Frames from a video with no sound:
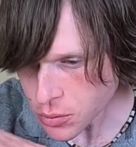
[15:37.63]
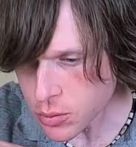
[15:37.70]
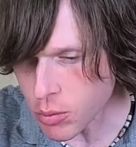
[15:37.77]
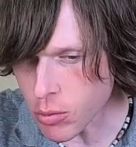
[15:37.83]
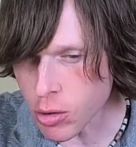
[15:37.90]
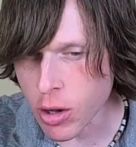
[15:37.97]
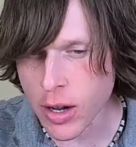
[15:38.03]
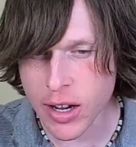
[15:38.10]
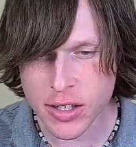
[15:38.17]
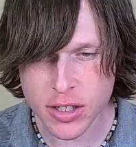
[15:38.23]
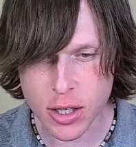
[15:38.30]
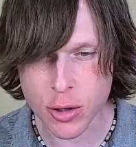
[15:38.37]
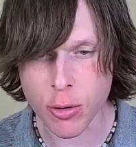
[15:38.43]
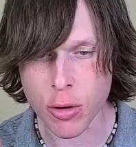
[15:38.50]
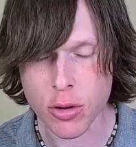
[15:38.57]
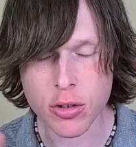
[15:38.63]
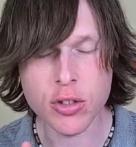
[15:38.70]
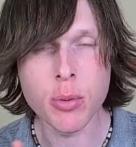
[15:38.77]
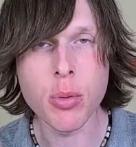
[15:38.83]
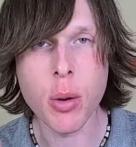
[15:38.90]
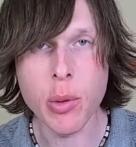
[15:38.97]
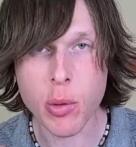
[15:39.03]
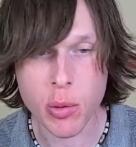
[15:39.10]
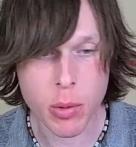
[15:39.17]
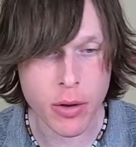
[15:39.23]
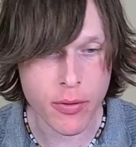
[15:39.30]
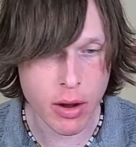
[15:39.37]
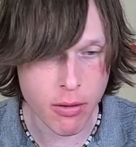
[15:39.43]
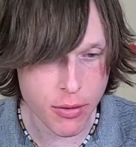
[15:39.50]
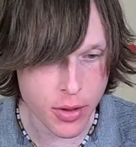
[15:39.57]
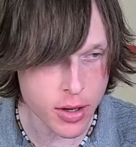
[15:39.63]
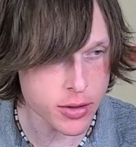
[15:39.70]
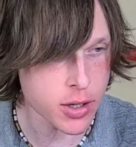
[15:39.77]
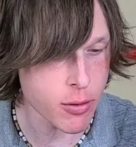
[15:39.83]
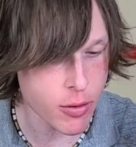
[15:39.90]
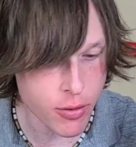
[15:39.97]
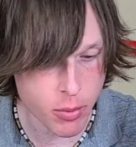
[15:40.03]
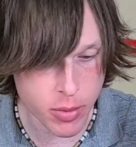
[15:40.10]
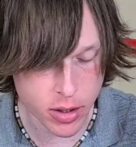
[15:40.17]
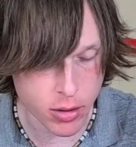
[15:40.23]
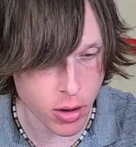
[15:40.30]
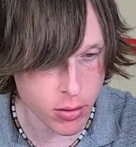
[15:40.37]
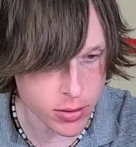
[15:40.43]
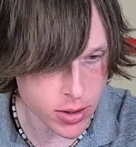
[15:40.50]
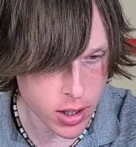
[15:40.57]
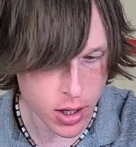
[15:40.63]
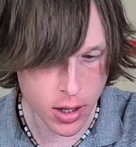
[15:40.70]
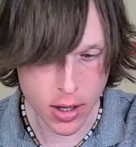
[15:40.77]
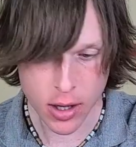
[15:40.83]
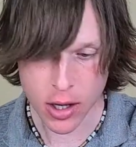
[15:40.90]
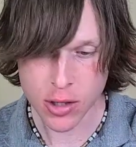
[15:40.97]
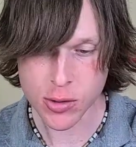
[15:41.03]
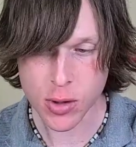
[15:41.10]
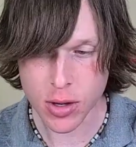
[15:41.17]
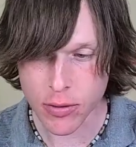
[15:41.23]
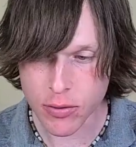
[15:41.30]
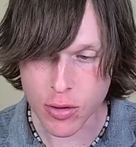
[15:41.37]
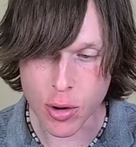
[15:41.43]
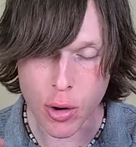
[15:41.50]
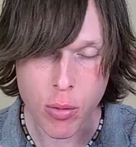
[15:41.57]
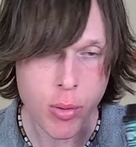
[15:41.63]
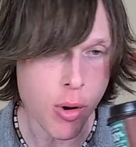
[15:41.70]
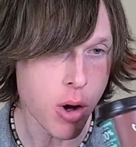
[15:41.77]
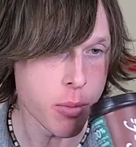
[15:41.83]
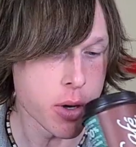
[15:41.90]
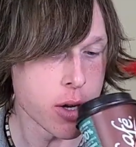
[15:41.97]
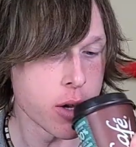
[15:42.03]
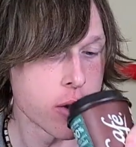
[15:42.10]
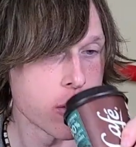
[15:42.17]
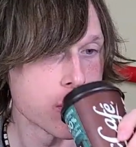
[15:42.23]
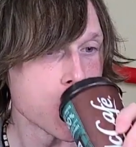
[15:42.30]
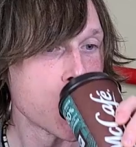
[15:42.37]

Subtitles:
Like I said, griddles are probably one of my favorite things ever from McDonald's. So I have no problem eating those.